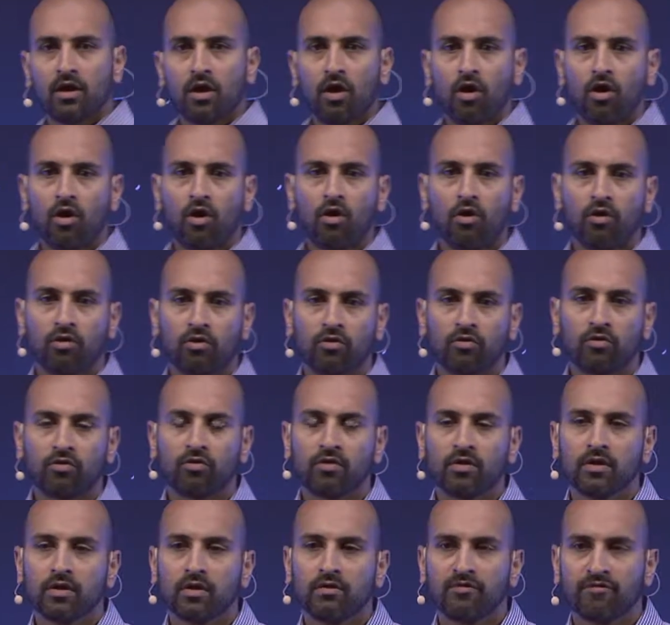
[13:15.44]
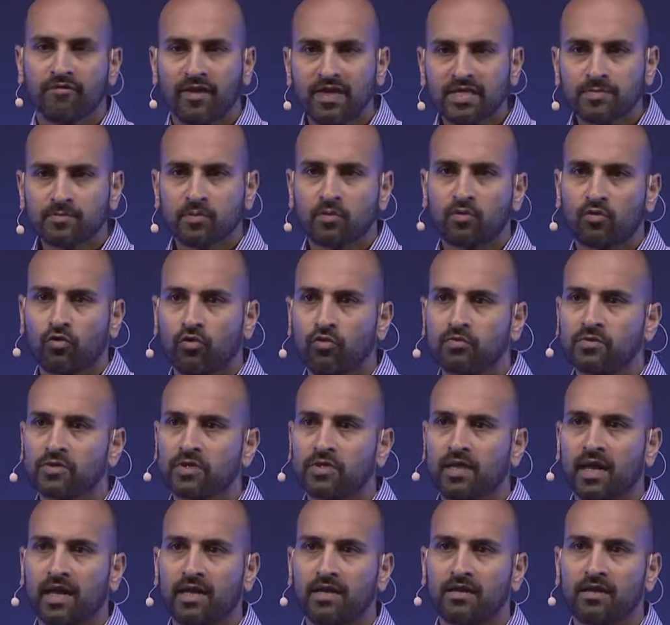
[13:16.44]
our Facebook group so
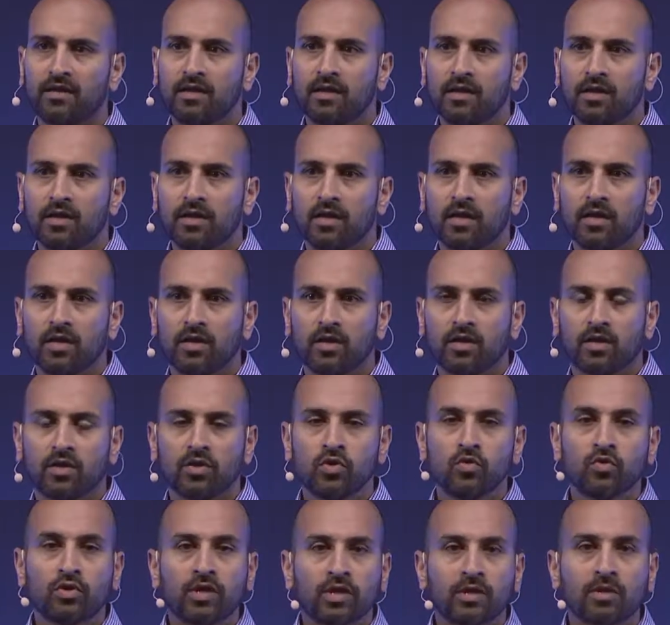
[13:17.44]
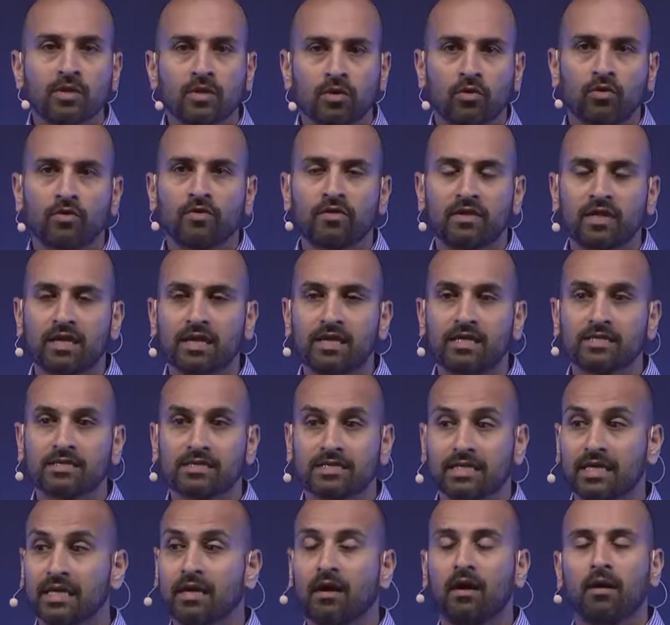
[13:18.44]
that you can learn
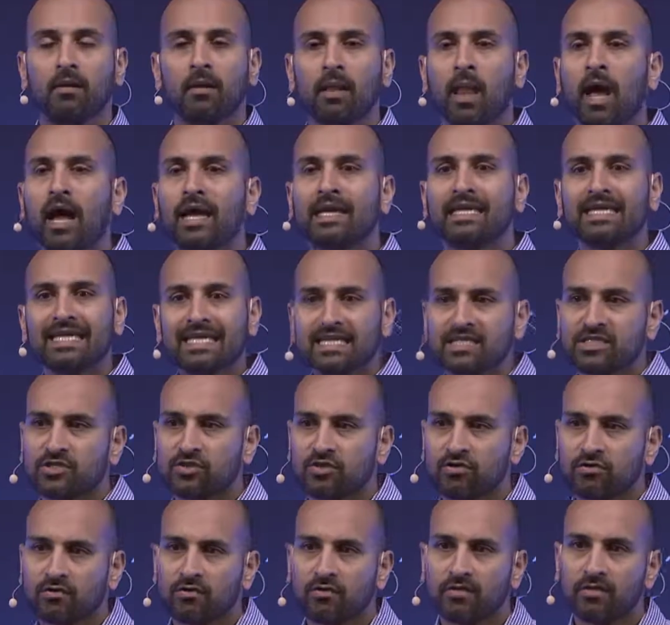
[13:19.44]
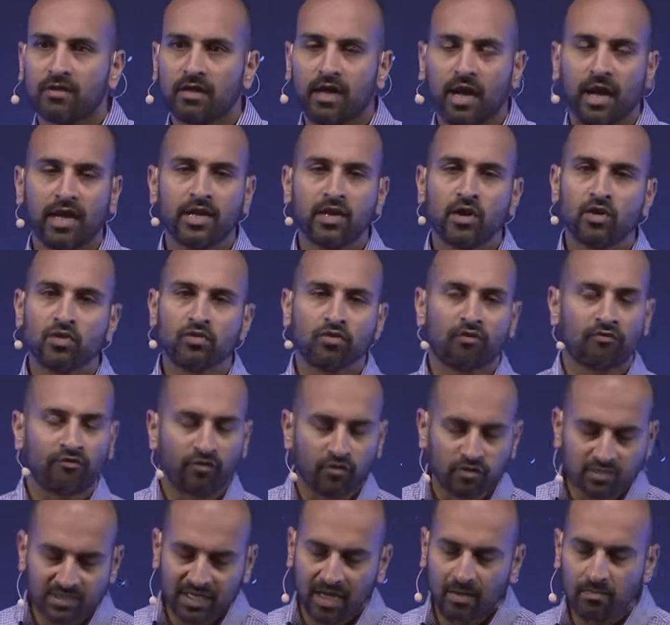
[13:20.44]
things a lot easier. I know you're
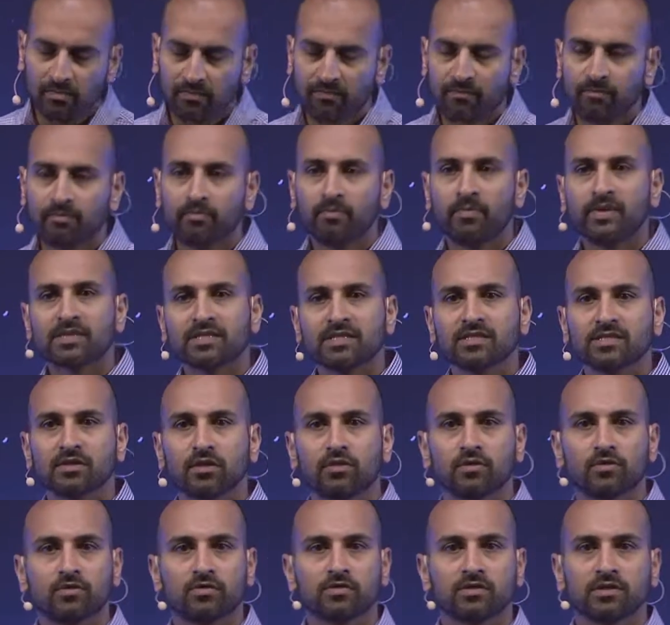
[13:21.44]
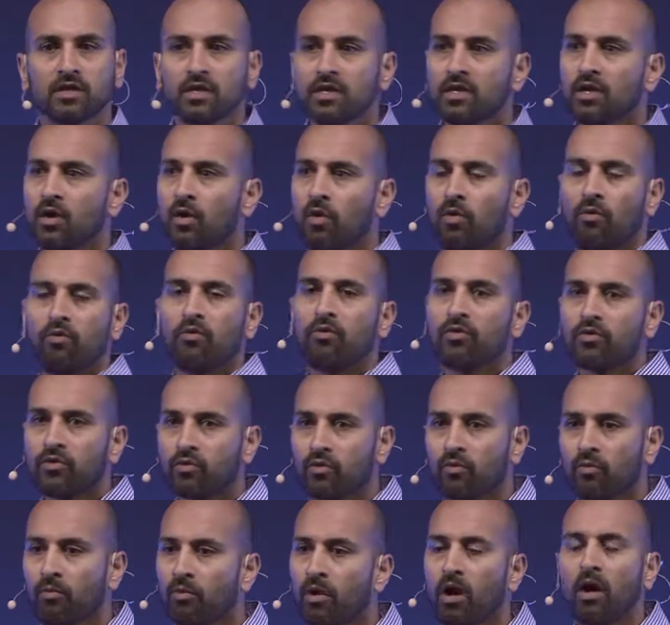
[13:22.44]
first-time business owners.
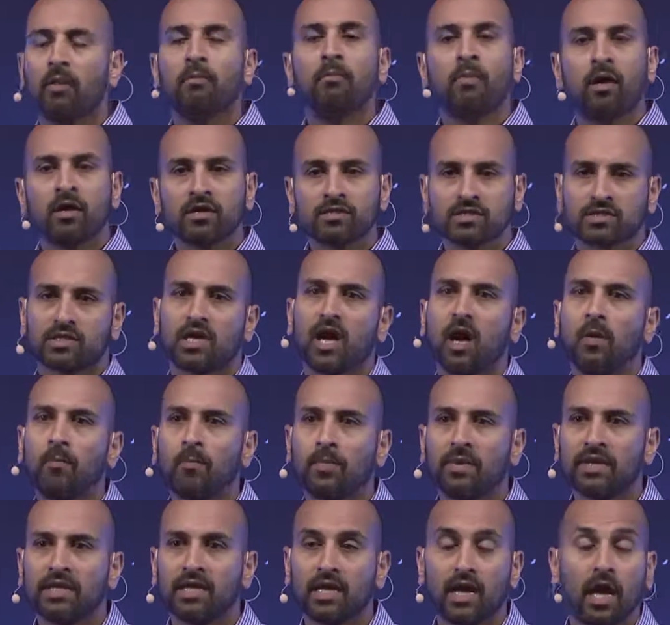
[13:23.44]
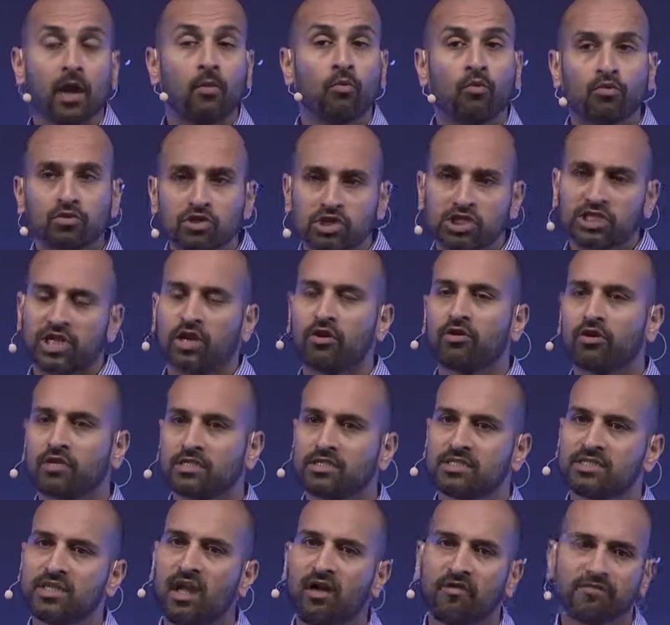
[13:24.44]
You're amongst company, and we'll share good
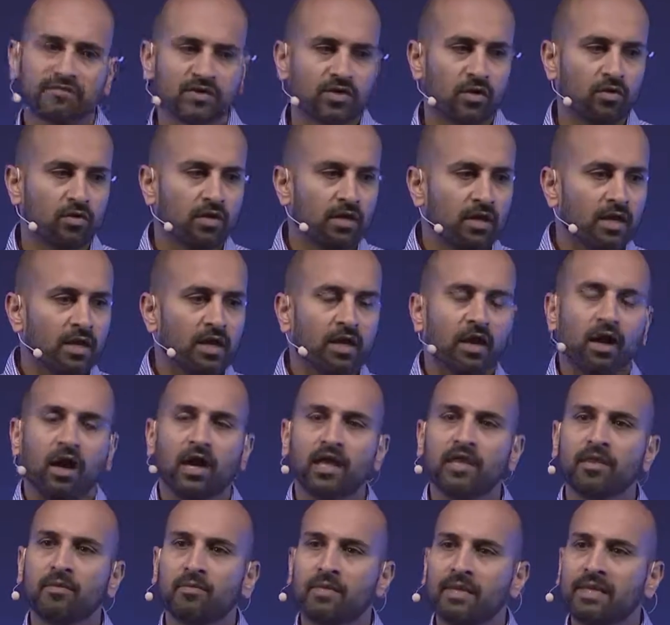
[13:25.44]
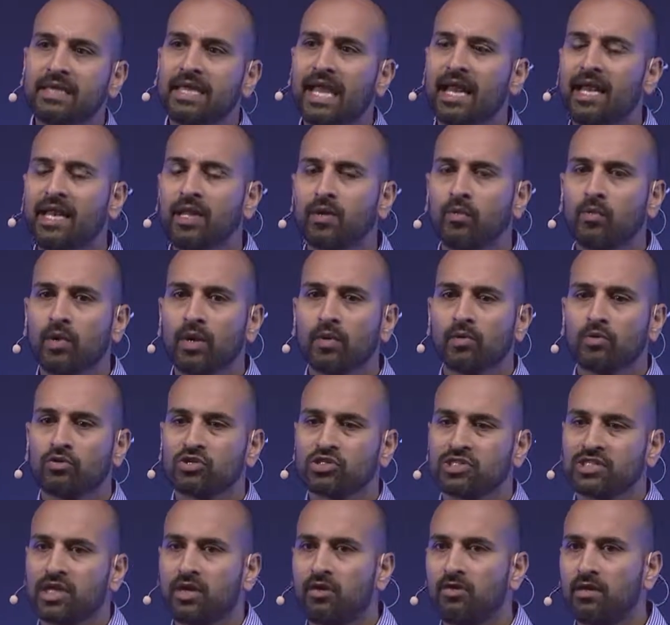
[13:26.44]
stuff. So in the beginning, we were
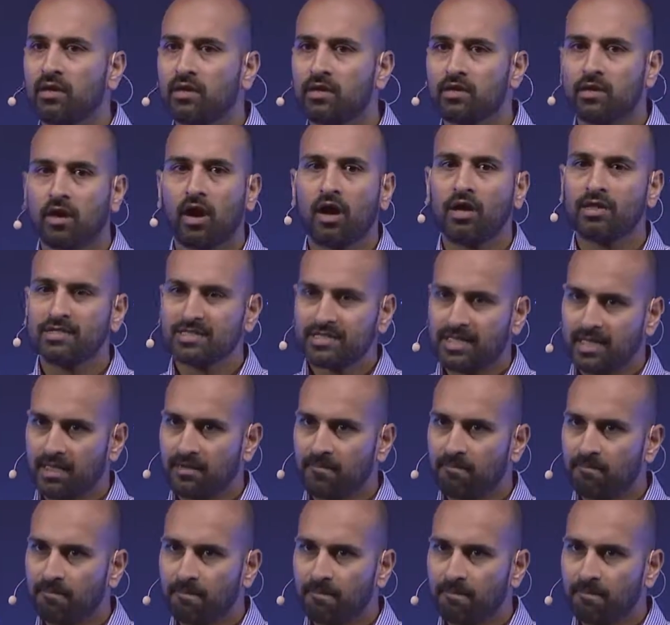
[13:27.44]
sharing content.